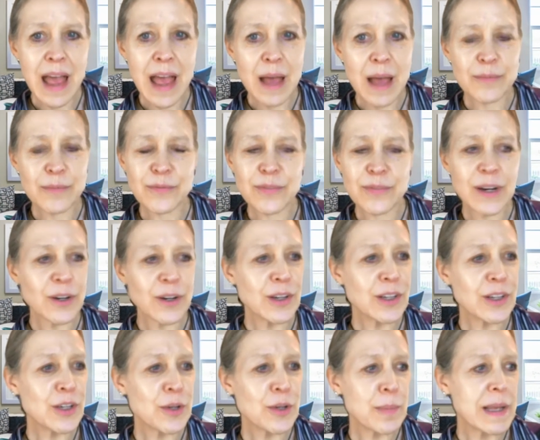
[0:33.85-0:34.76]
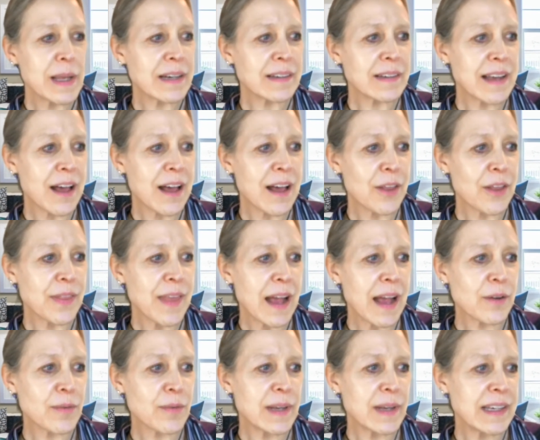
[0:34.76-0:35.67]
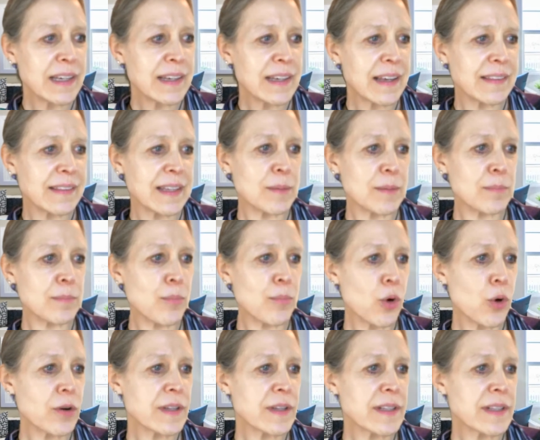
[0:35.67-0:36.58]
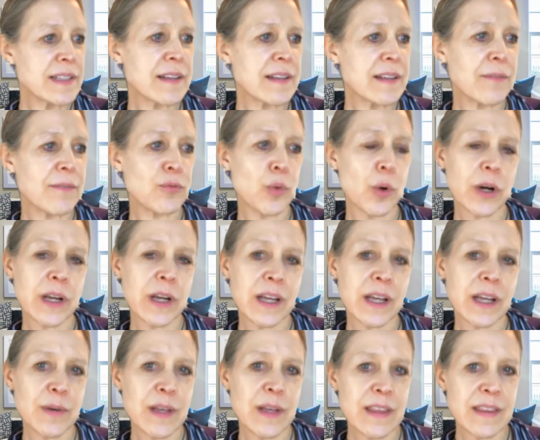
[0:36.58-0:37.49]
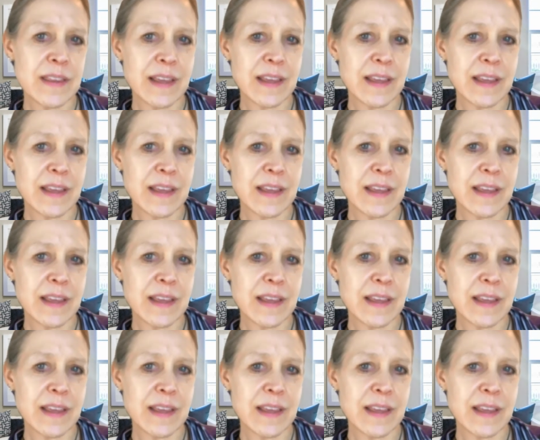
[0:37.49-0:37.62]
I'm very committed to health equity and the importance of working with